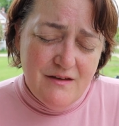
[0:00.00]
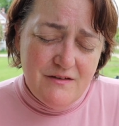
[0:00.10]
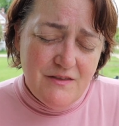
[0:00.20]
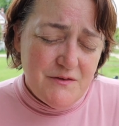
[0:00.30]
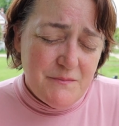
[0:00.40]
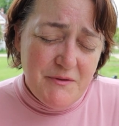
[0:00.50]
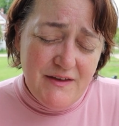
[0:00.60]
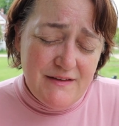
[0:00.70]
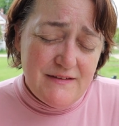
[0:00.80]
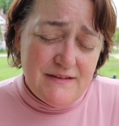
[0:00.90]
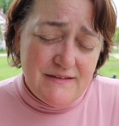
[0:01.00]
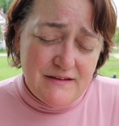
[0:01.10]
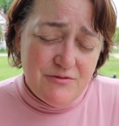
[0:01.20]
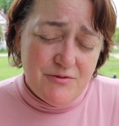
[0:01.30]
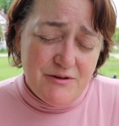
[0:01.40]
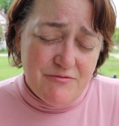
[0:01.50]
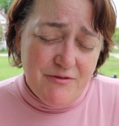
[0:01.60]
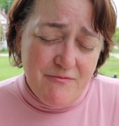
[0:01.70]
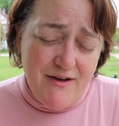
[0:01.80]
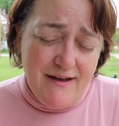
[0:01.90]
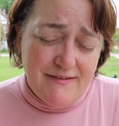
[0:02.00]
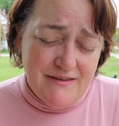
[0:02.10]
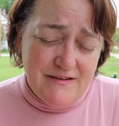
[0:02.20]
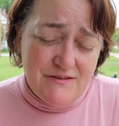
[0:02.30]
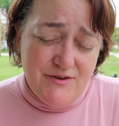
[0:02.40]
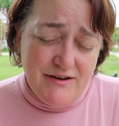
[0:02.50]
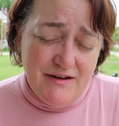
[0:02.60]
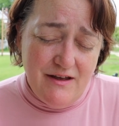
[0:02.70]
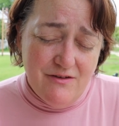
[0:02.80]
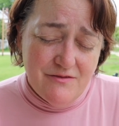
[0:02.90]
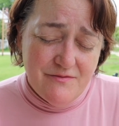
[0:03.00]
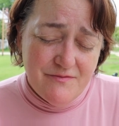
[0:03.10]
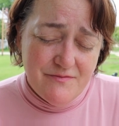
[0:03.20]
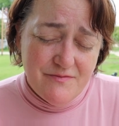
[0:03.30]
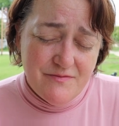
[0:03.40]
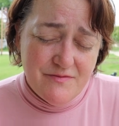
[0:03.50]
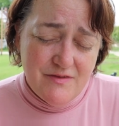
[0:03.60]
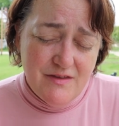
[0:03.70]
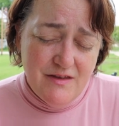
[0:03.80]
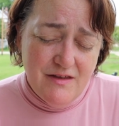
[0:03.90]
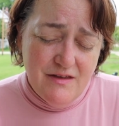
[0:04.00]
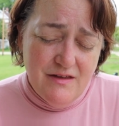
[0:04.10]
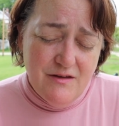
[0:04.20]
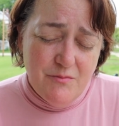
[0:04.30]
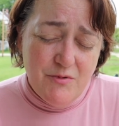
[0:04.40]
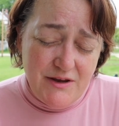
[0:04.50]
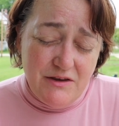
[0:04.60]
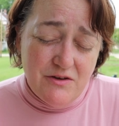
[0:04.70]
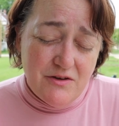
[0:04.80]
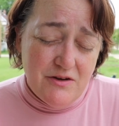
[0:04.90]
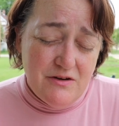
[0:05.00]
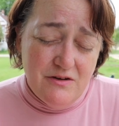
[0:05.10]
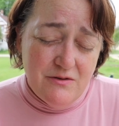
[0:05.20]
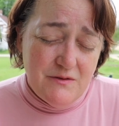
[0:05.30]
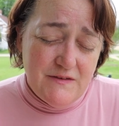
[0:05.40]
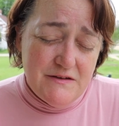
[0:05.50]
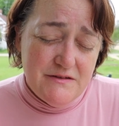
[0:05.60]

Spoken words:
To those places suffering from violence right now, bring your good news.